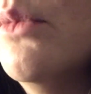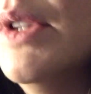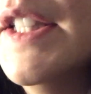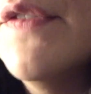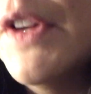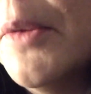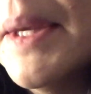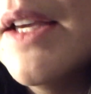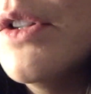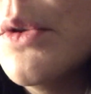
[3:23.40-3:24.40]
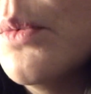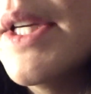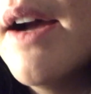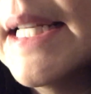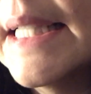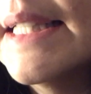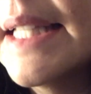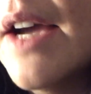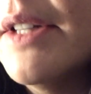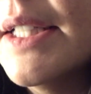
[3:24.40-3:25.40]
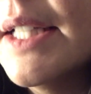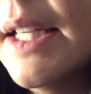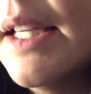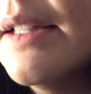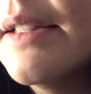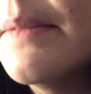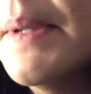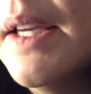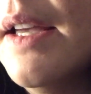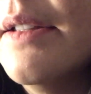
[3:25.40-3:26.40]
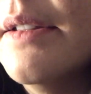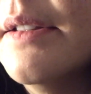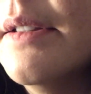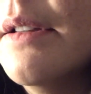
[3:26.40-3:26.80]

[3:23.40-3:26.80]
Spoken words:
was filming, so we got discounted tickets because